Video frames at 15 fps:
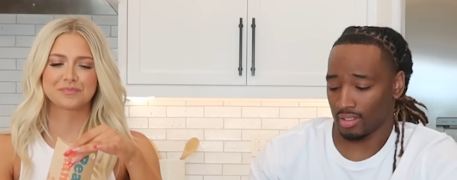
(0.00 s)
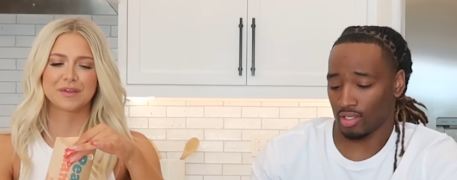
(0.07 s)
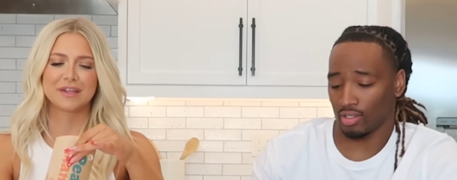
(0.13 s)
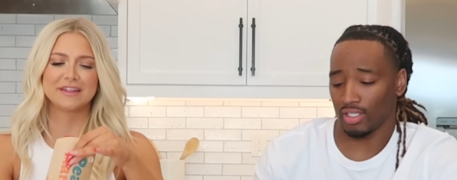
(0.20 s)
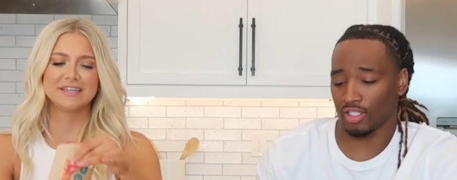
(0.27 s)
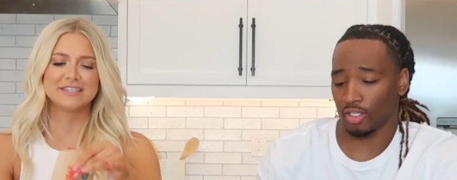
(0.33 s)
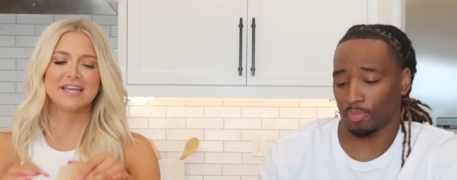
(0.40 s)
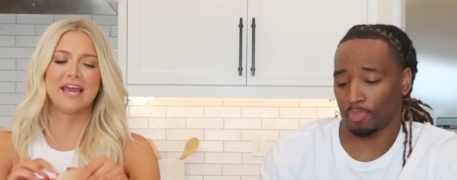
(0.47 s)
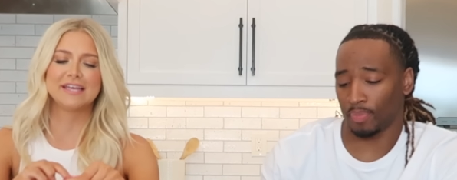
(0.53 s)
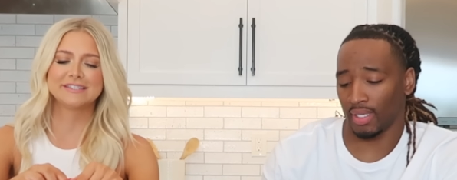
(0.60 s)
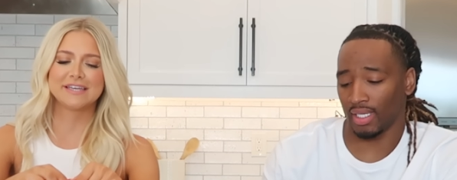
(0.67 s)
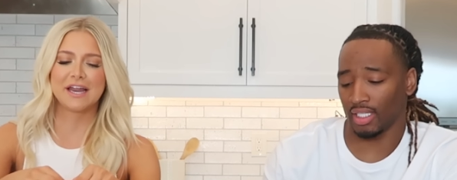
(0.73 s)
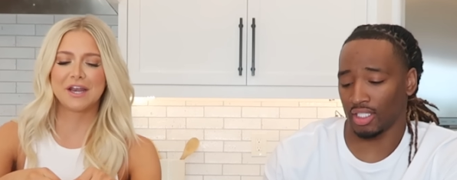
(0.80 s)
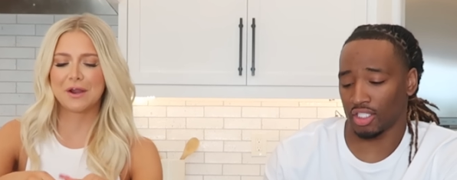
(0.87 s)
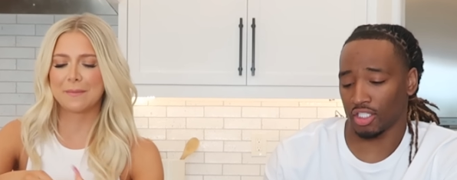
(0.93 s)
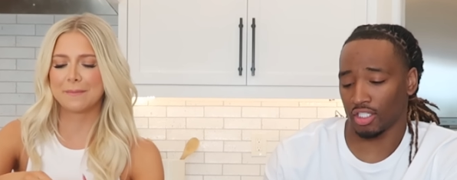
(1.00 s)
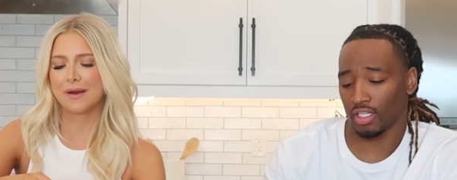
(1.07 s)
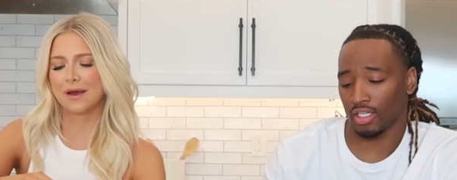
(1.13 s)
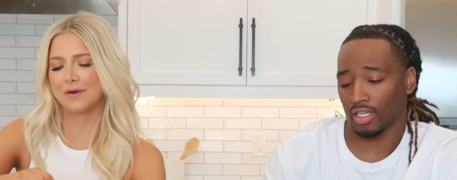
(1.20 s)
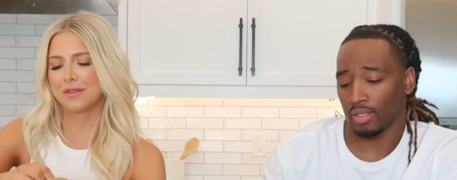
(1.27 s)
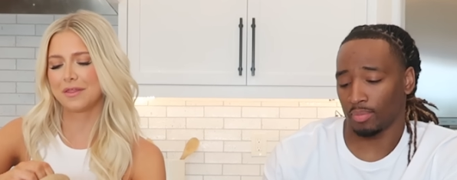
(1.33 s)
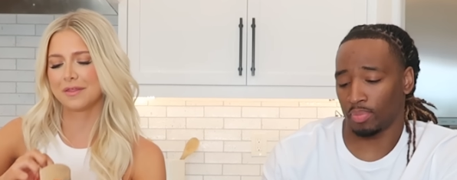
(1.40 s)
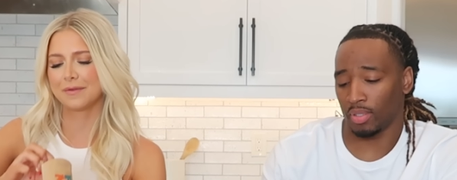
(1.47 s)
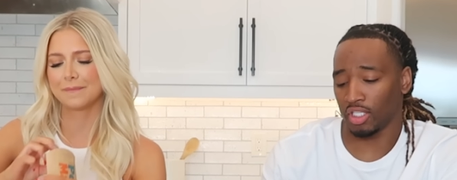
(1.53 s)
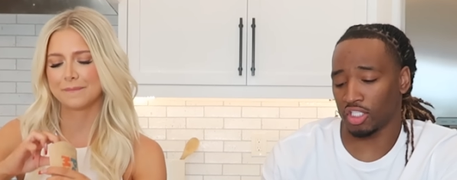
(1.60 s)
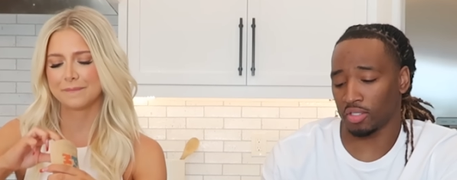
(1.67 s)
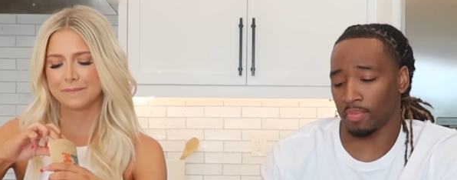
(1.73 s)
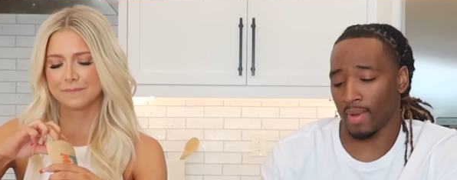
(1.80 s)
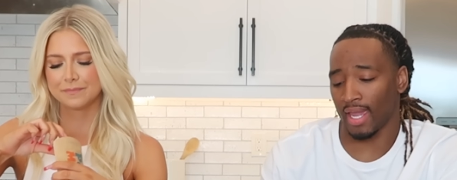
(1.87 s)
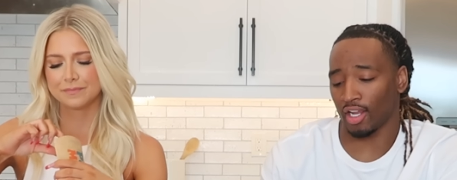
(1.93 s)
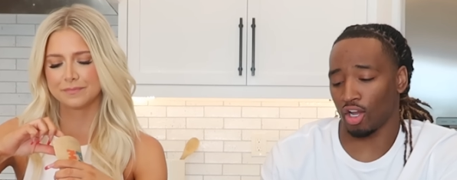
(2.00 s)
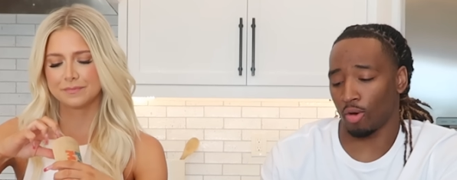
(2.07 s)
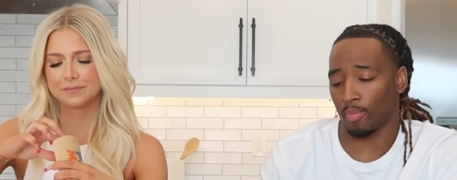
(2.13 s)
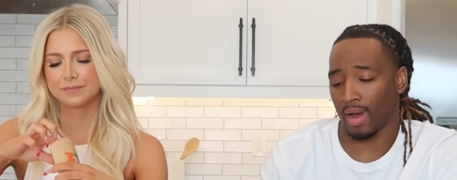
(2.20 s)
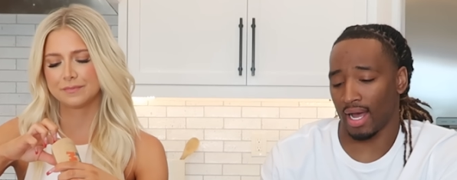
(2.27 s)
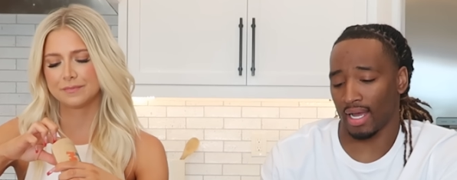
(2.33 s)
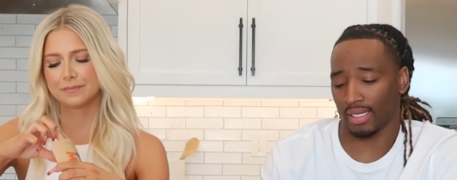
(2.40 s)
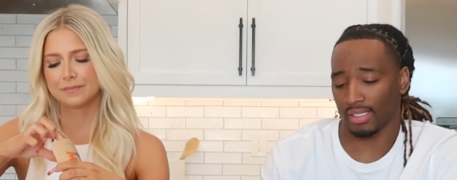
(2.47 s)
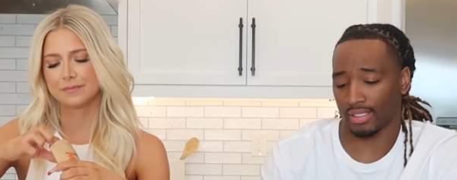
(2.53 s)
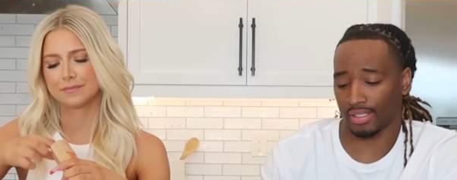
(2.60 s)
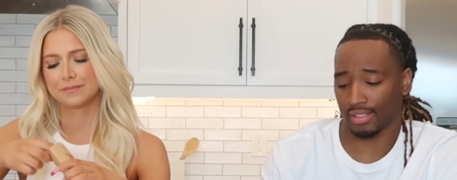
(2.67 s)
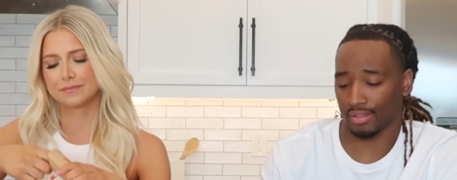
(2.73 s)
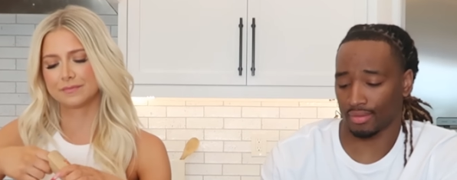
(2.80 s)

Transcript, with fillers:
Speaker 1: So these are peach, peach mango pies,